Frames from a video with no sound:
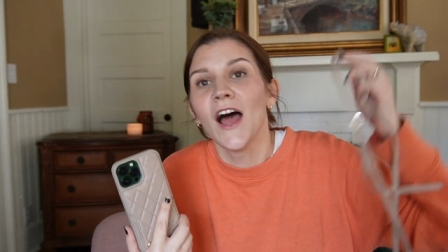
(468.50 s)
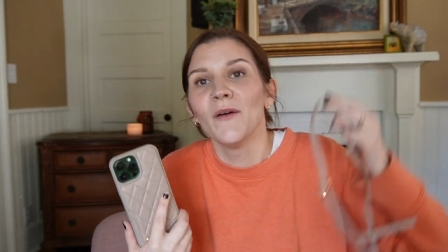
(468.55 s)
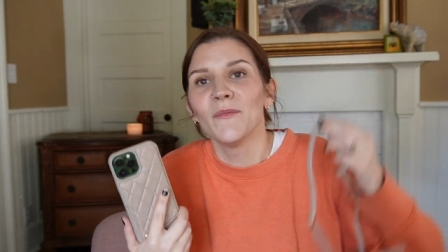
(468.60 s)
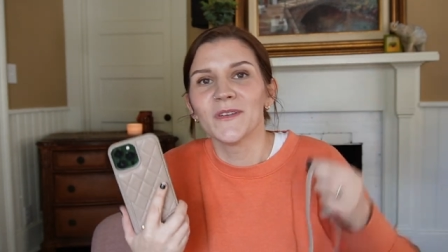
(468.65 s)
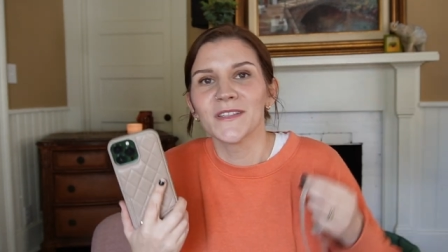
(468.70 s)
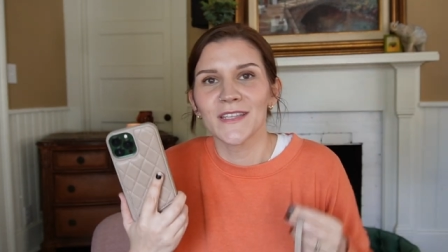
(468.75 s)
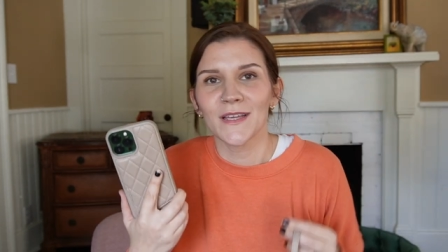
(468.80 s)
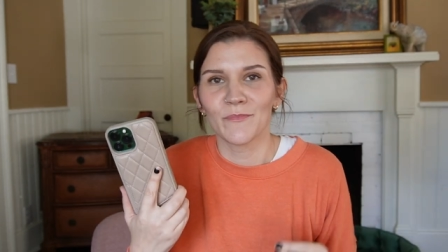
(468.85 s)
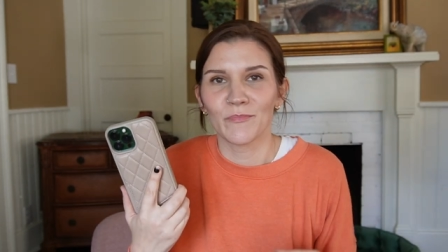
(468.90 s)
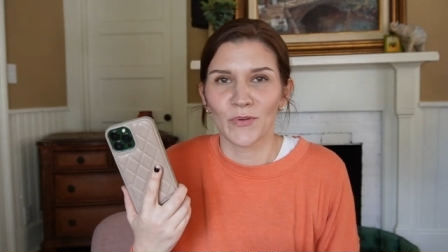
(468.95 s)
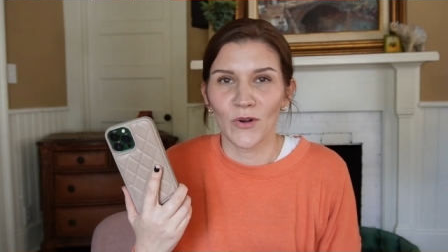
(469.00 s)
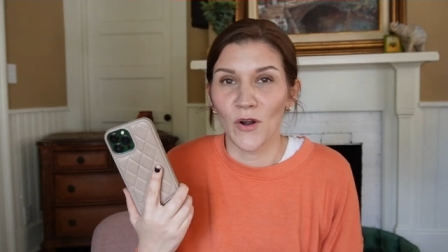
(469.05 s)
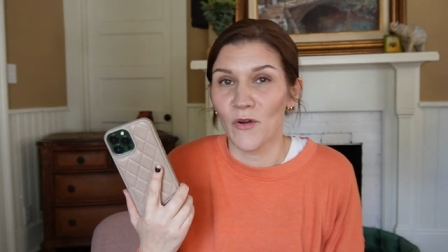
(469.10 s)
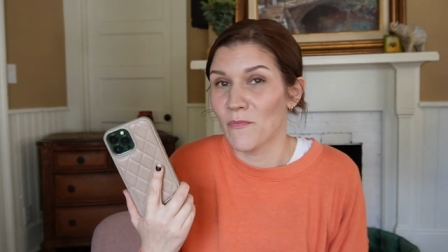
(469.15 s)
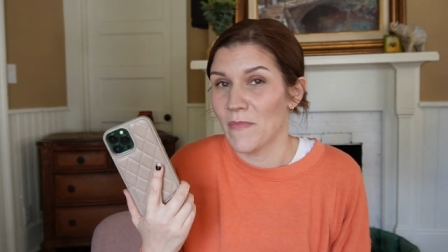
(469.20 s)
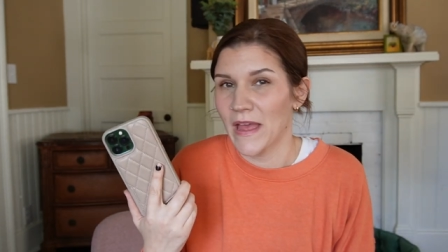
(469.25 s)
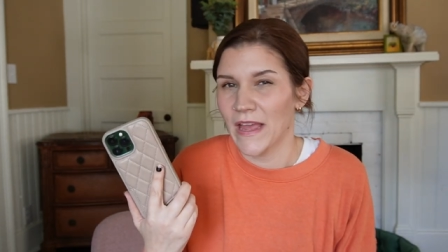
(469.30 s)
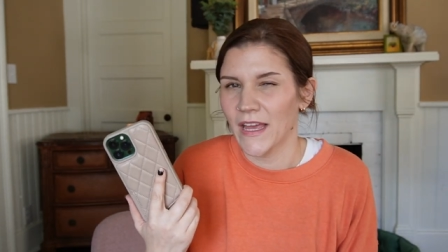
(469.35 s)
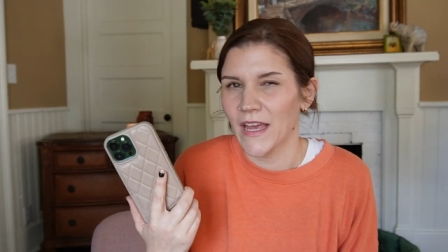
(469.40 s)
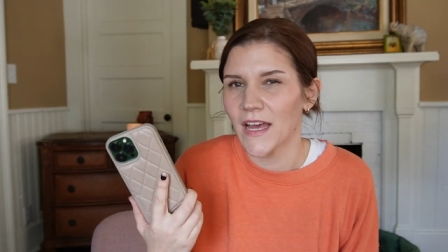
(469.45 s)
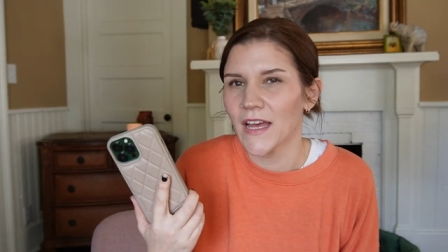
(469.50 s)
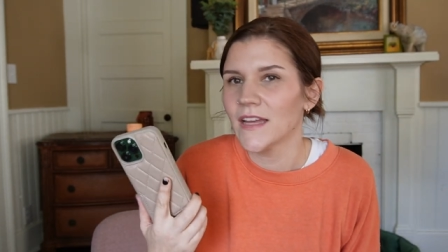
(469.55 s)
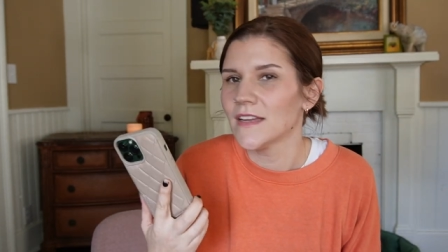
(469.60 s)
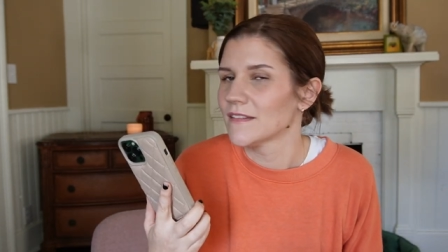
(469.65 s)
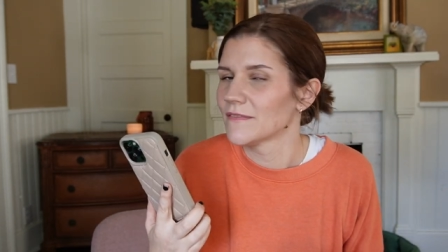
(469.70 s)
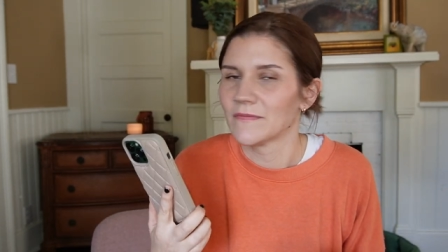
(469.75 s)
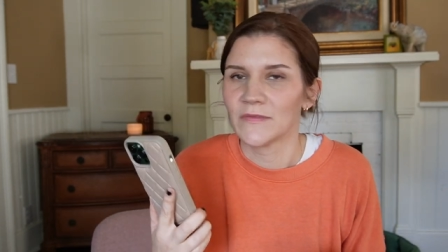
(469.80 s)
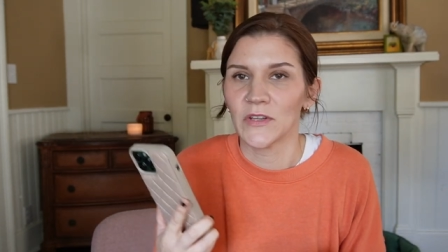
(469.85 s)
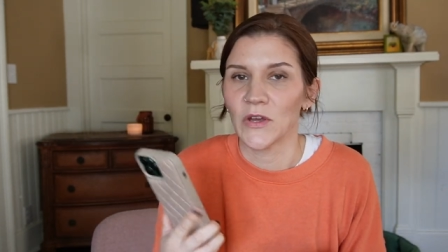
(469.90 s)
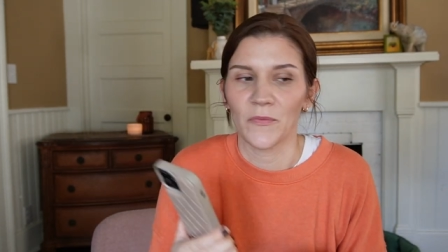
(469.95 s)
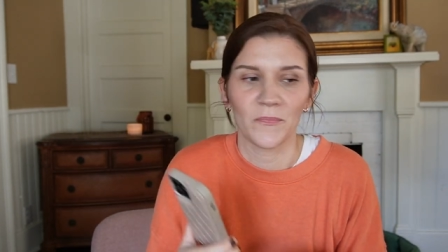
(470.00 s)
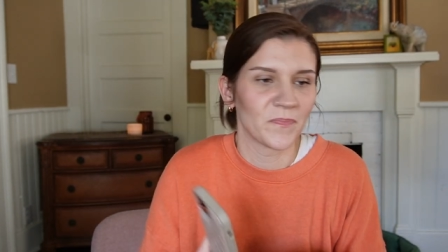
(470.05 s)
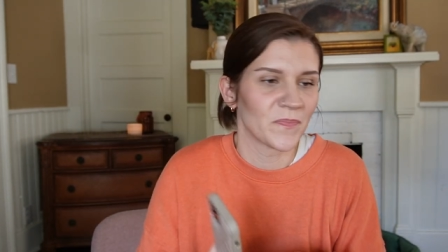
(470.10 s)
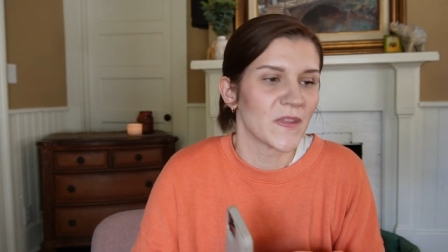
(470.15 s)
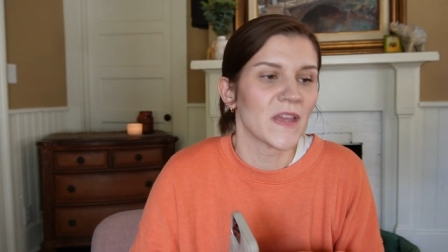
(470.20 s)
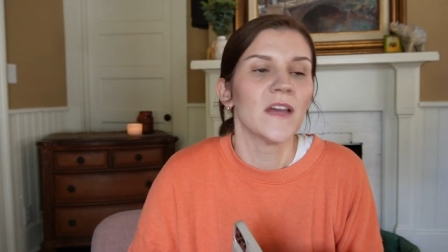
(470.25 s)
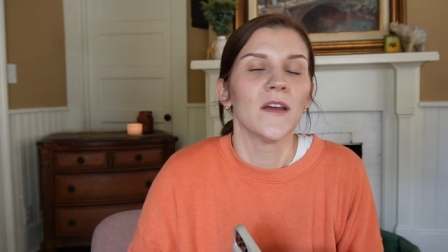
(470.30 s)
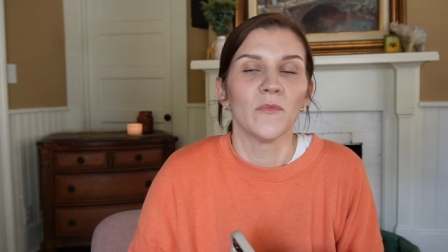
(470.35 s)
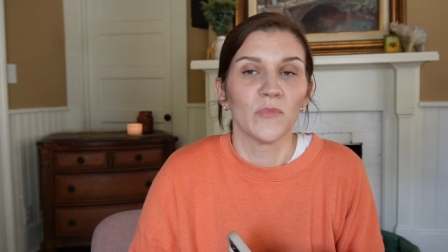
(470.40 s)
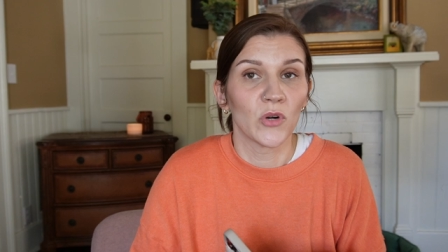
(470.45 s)
I almost said Pro Mega. No,
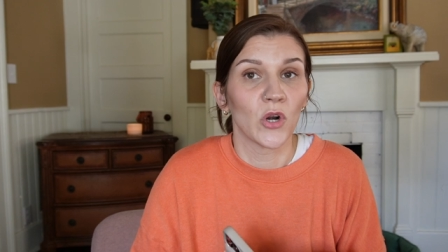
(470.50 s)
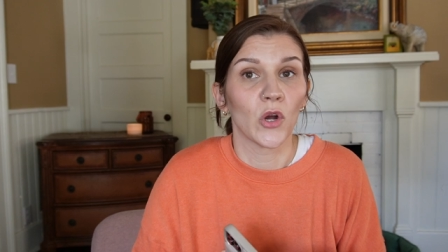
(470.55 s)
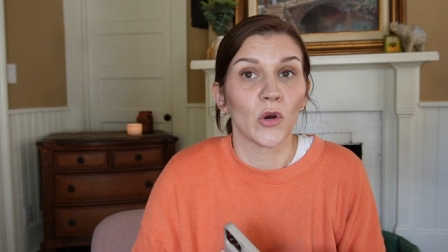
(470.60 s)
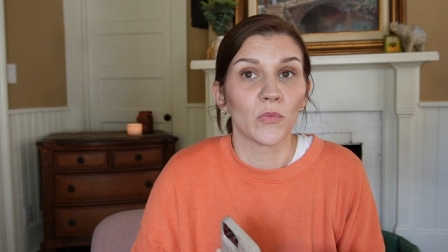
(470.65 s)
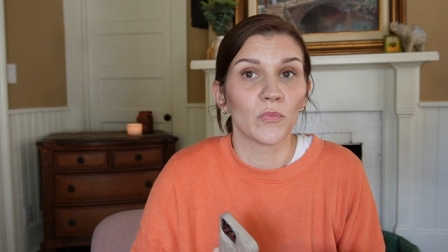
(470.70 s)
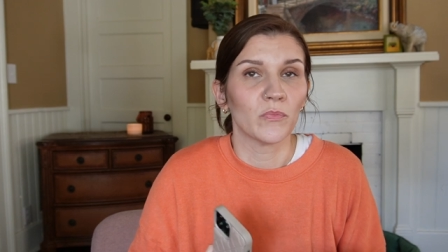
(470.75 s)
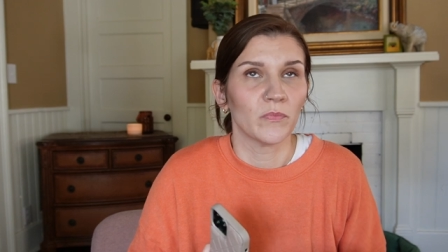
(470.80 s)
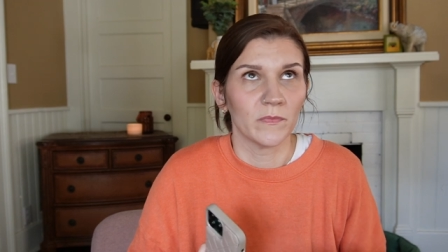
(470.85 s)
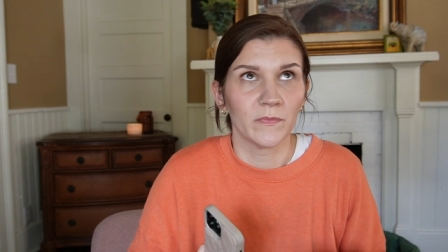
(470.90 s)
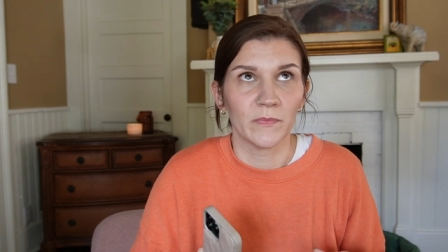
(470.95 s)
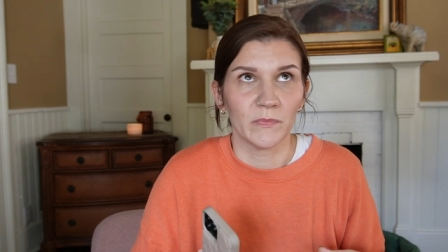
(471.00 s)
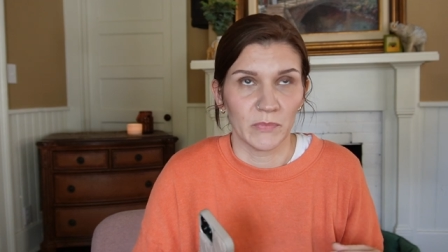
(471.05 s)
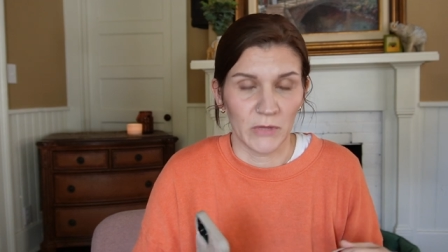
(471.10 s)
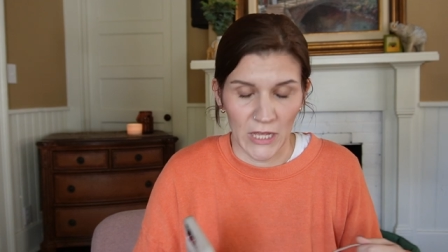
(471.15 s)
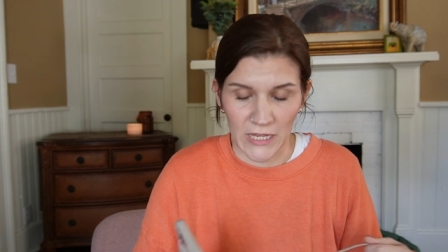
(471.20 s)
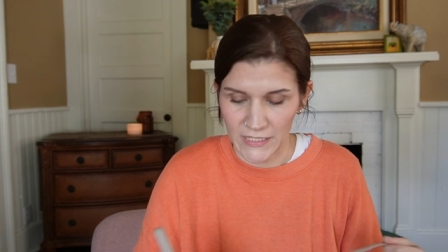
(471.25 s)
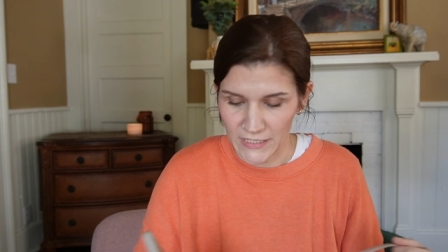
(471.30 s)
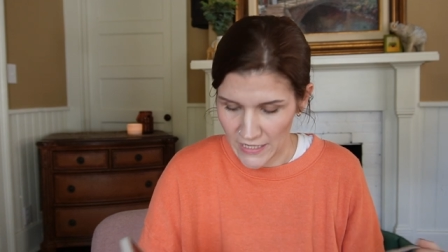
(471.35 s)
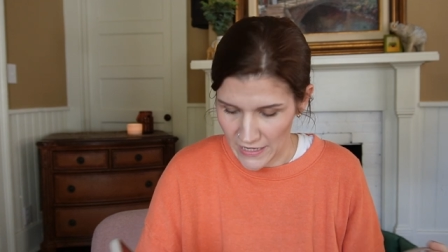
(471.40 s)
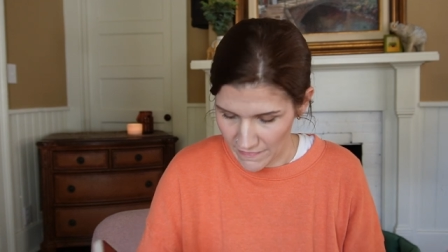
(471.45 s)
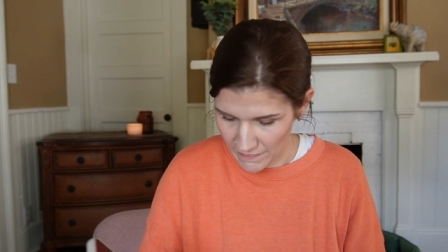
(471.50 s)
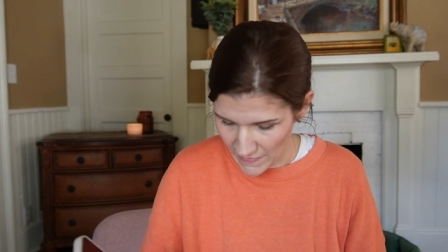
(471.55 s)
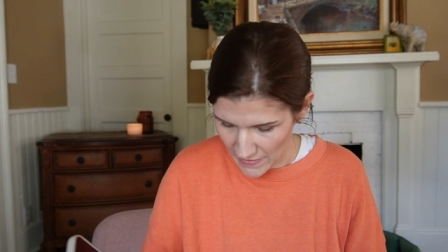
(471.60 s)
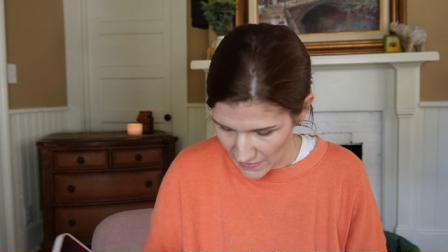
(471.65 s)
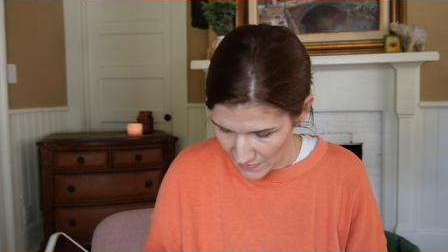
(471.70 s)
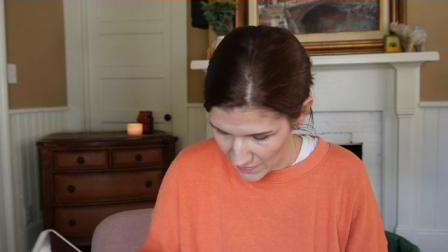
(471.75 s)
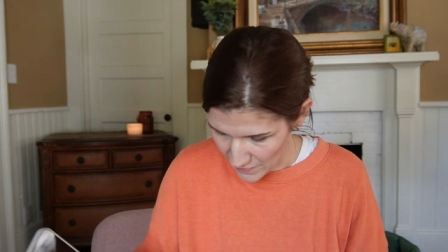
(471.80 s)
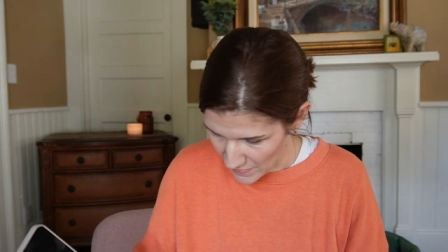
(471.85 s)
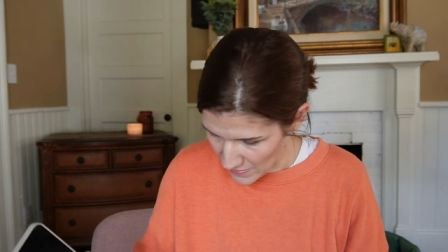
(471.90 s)
Pro Plus, I think.